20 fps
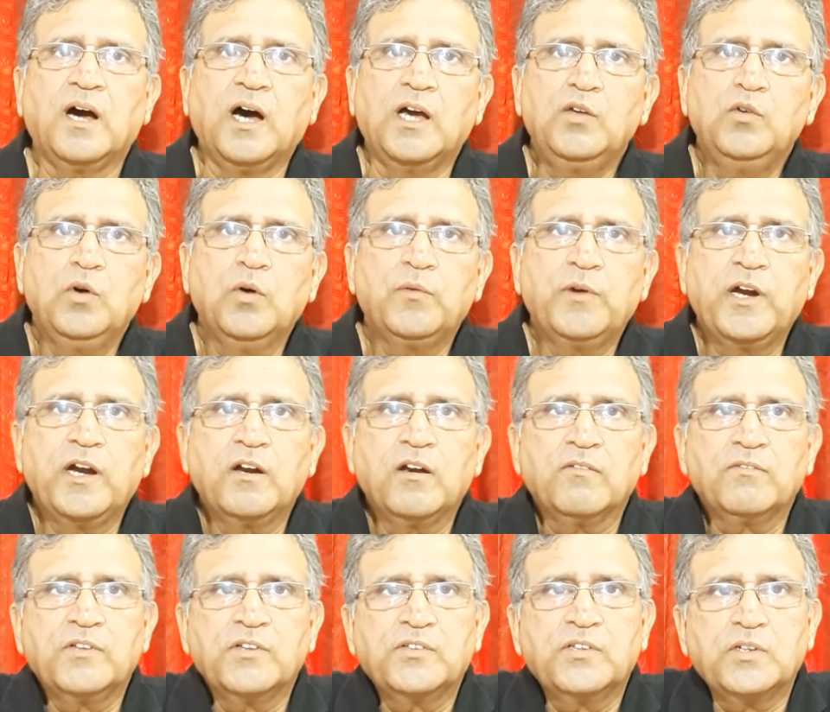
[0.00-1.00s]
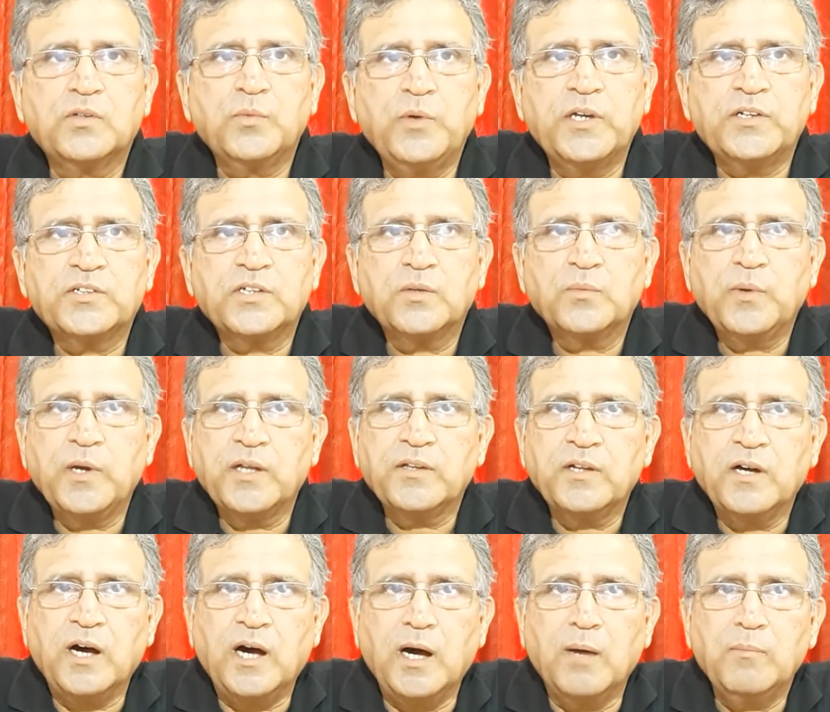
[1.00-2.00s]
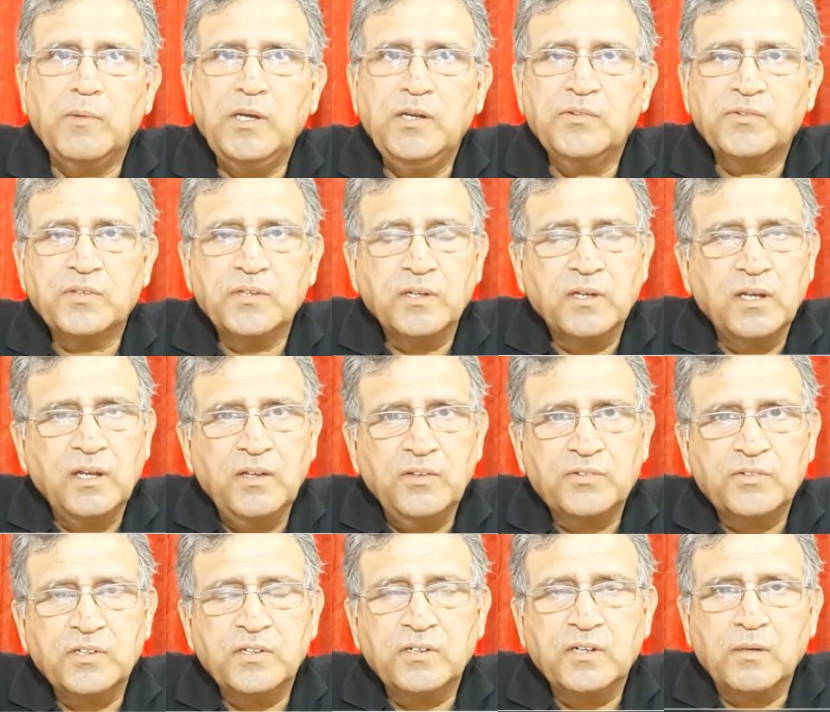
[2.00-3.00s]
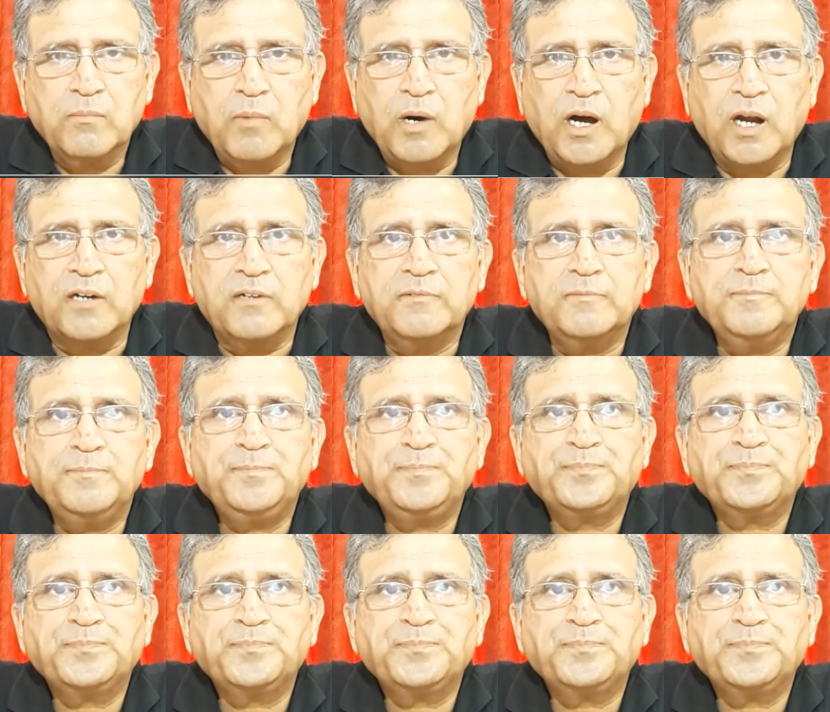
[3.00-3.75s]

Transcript: Are you aware of the situation where the Army's Eastern Command